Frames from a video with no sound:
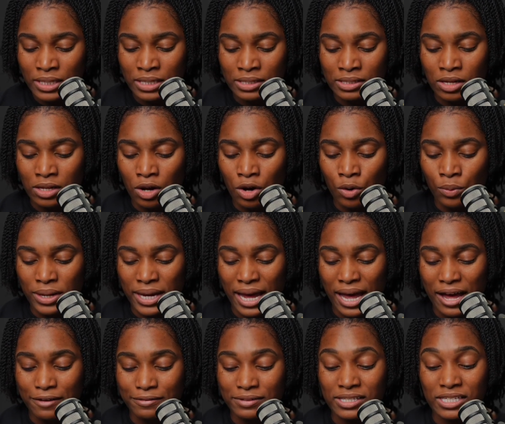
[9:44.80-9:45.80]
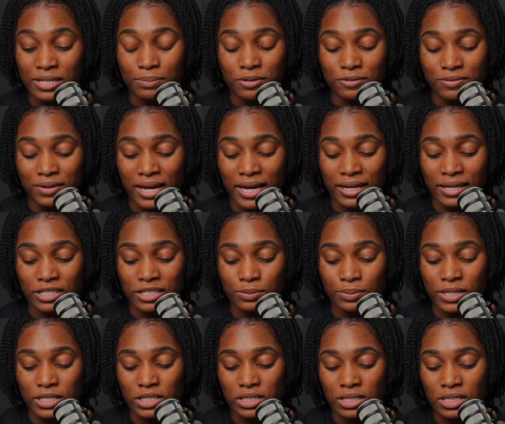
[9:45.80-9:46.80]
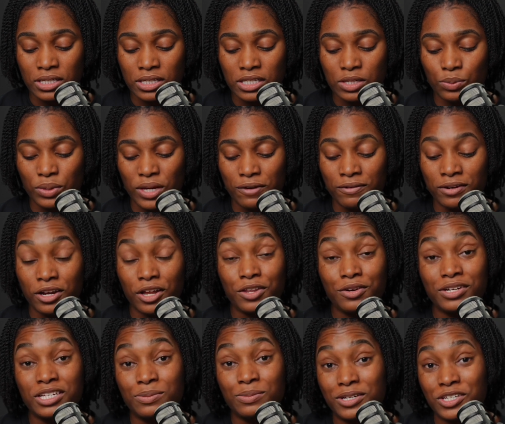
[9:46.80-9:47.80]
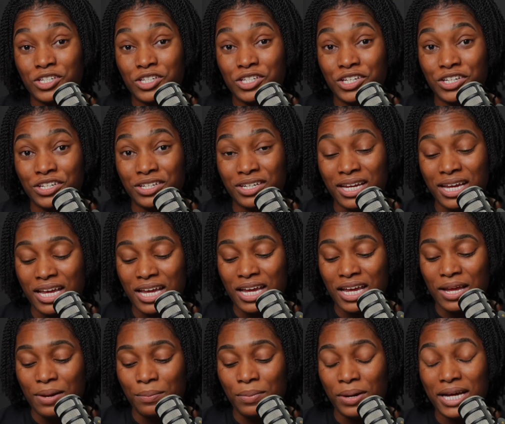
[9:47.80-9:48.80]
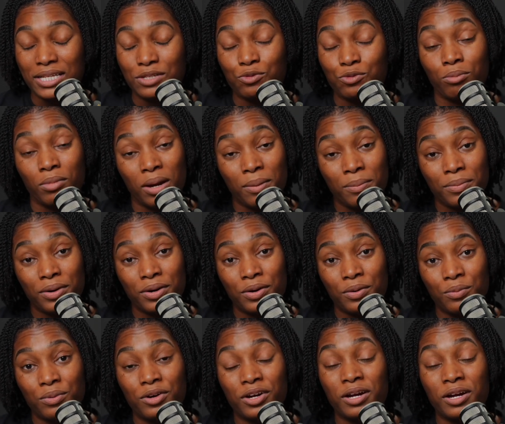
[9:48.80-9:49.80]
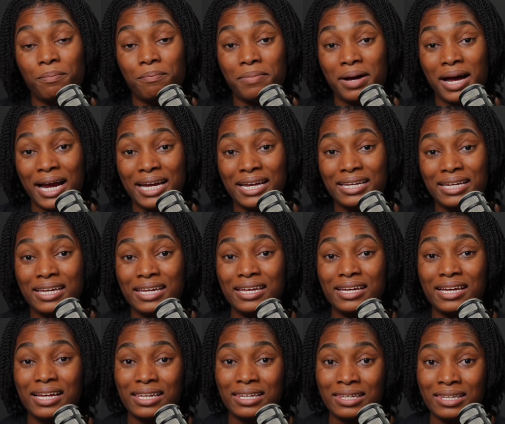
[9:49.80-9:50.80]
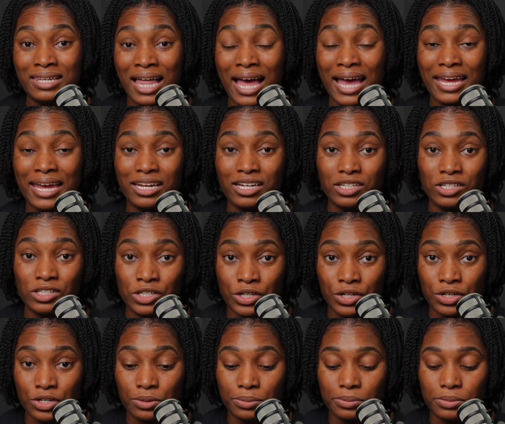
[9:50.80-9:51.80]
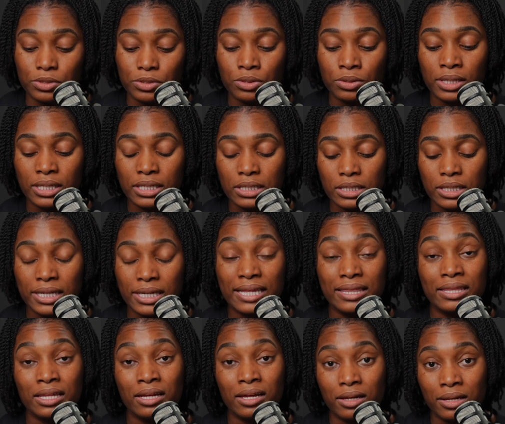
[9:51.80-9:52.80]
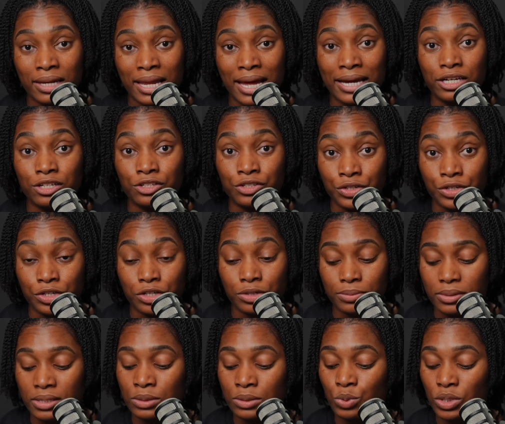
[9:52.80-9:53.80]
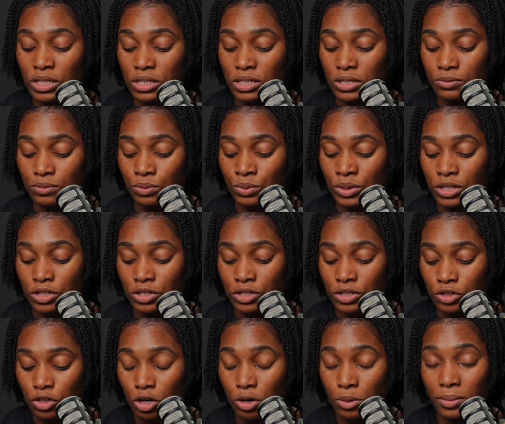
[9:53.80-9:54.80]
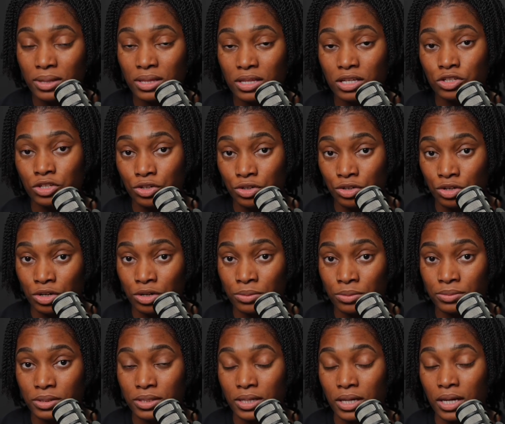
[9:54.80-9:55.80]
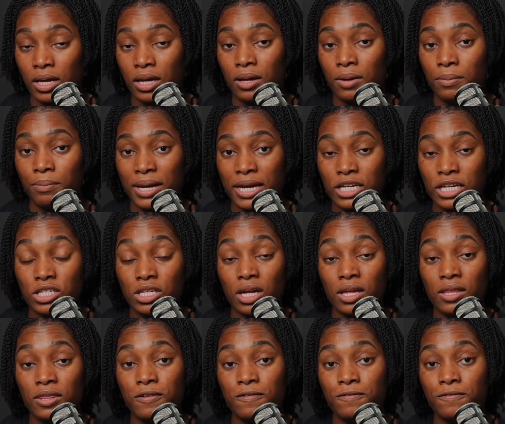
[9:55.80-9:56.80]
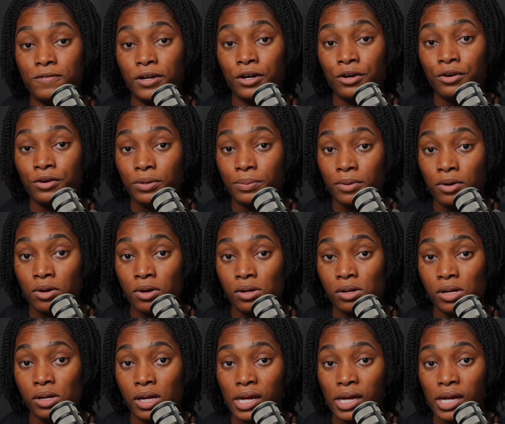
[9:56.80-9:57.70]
So we have simplifying expressions and we have another expression here. But remember, we're combining like terms. So let's look at the like terms and we determine the terms based on the variable.